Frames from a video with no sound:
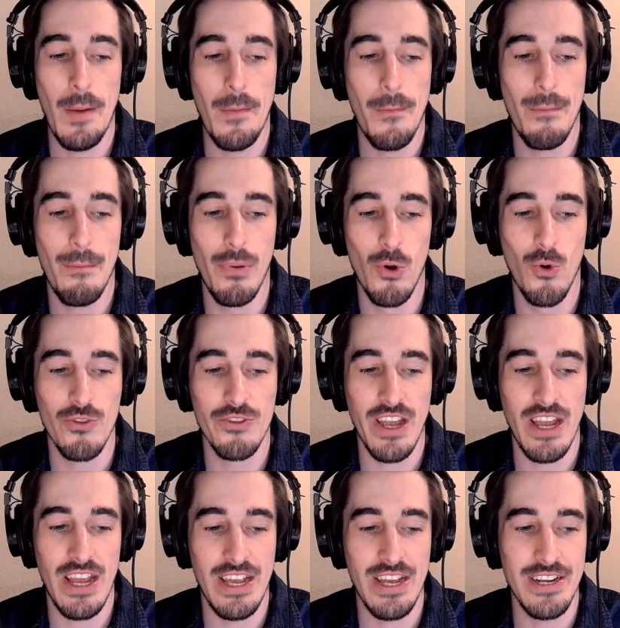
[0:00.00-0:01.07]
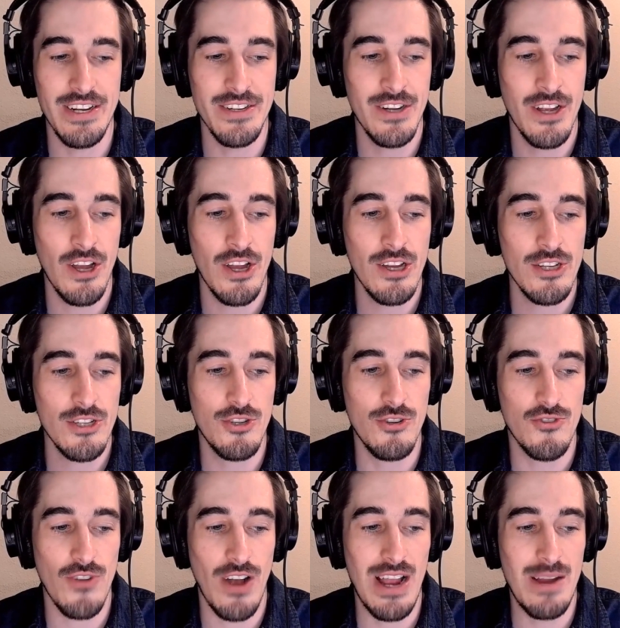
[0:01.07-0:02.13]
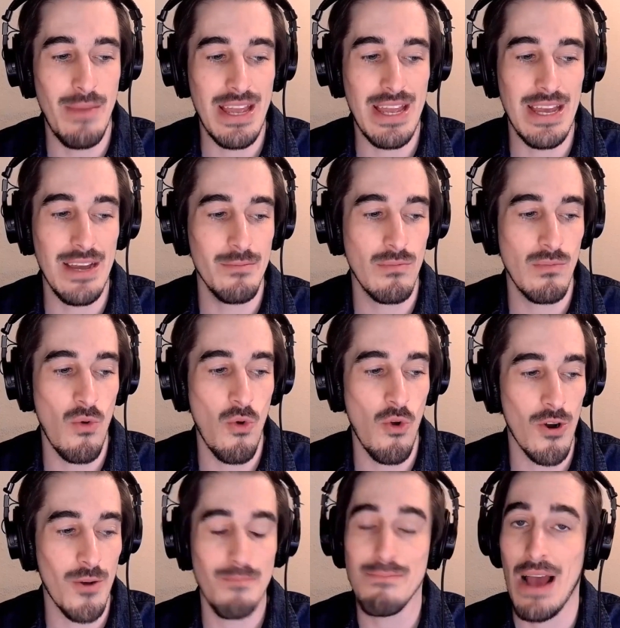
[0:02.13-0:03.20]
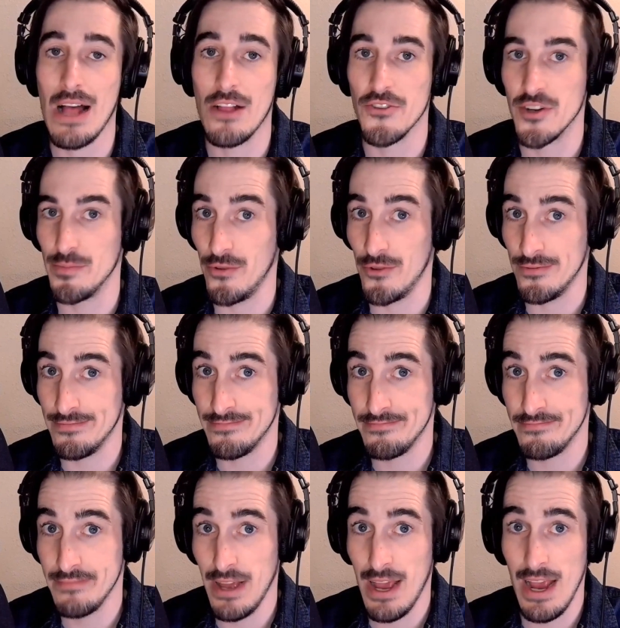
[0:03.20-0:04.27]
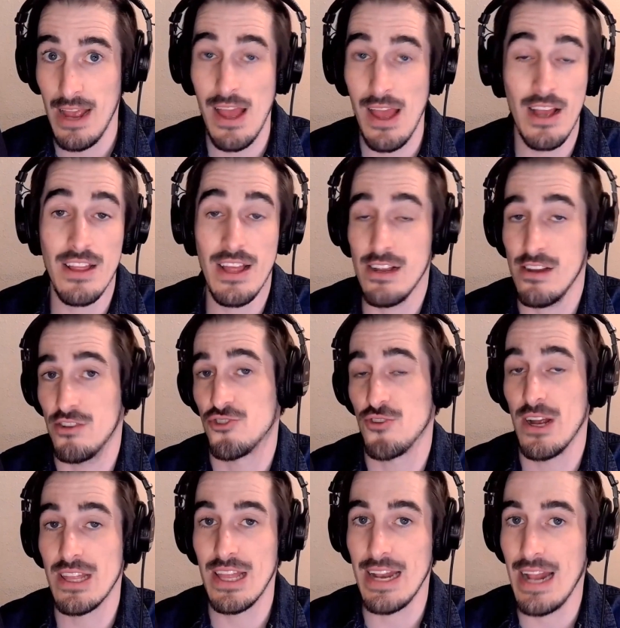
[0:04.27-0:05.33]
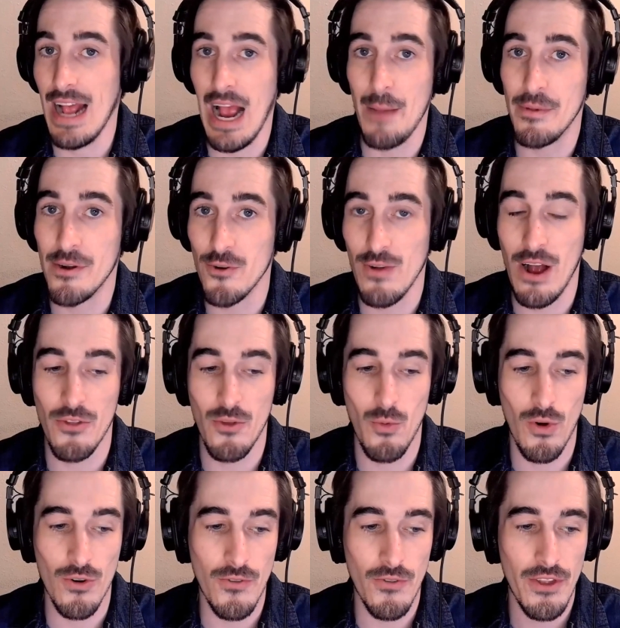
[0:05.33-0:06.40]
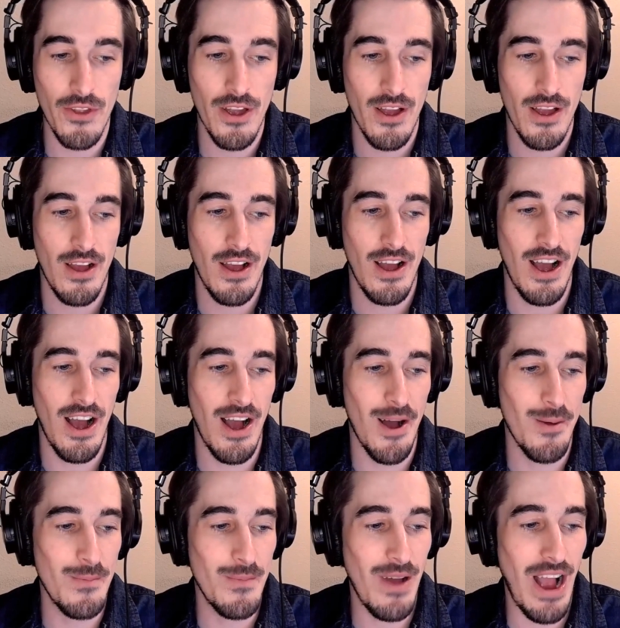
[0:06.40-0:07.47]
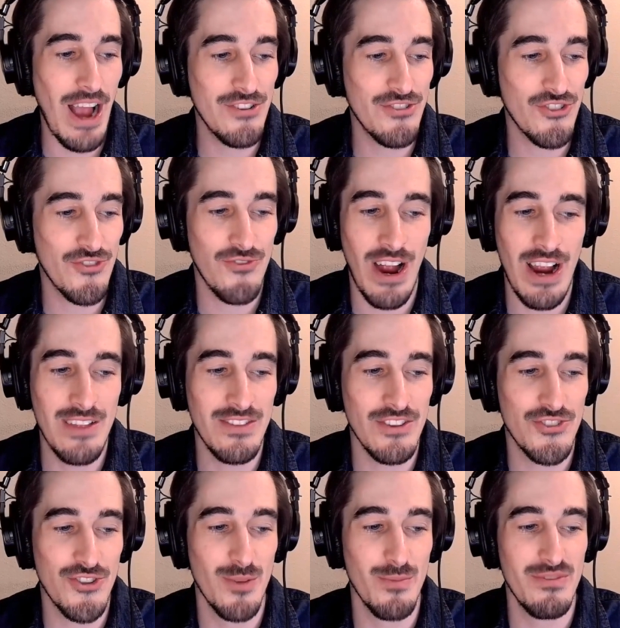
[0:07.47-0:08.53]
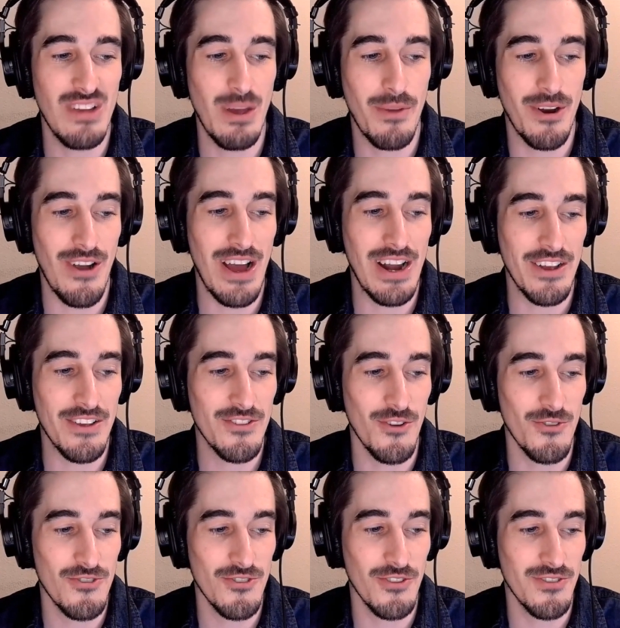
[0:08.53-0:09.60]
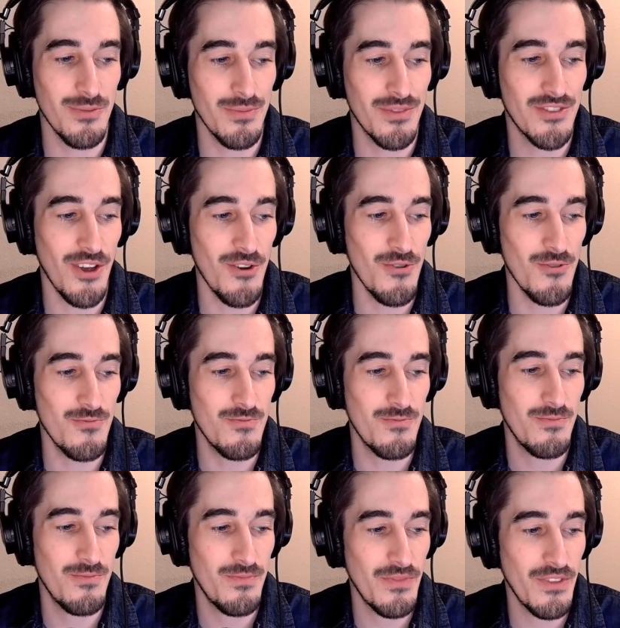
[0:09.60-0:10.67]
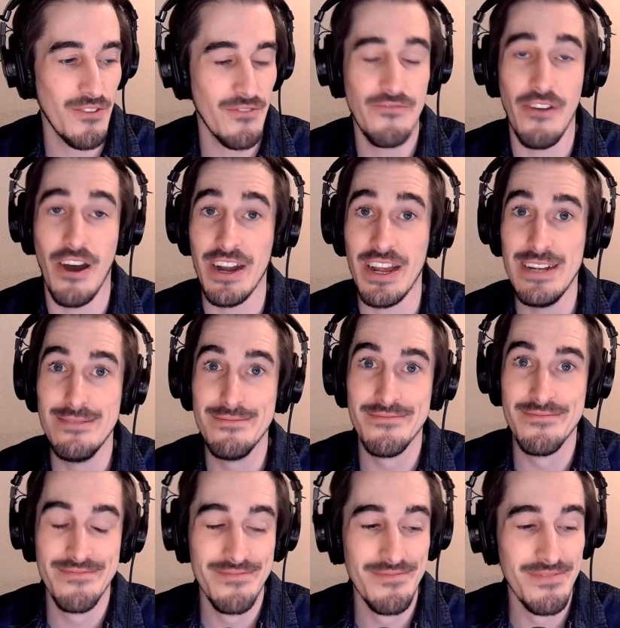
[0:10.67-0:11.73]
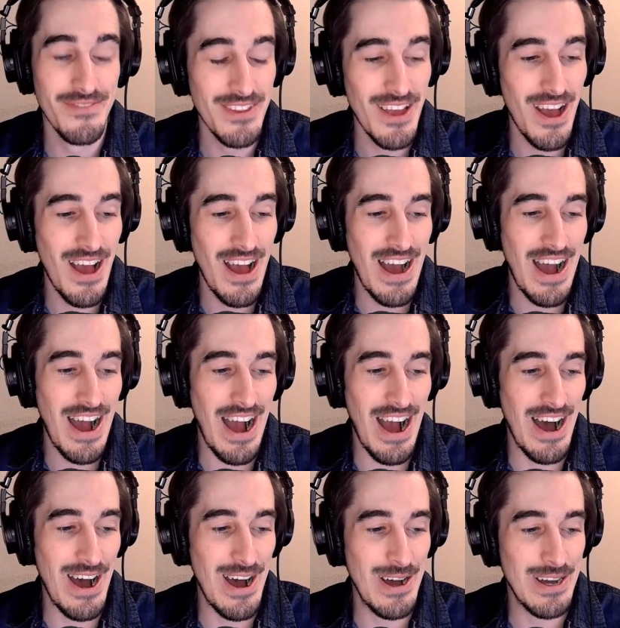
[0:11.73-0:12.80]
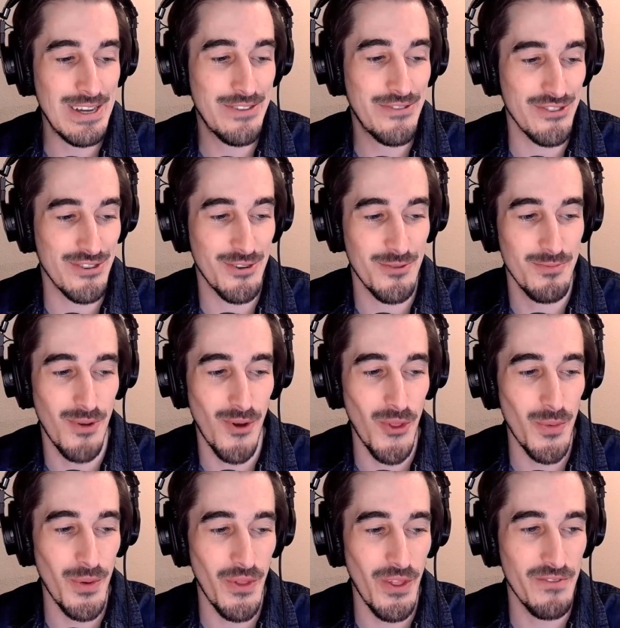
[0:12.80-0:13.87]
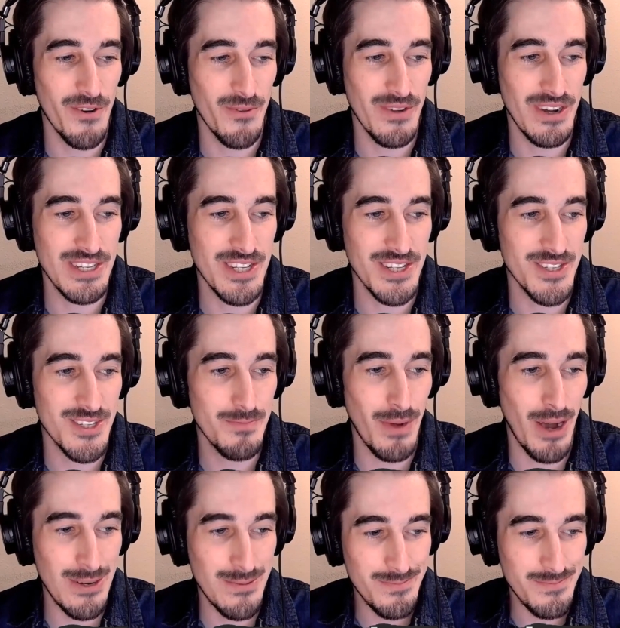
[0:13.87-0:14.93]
pulled in to try and make it more palatable. Yeah, that's a trend that happened around the world. I just find the term democratic socialism so funny for multiple different reasons. But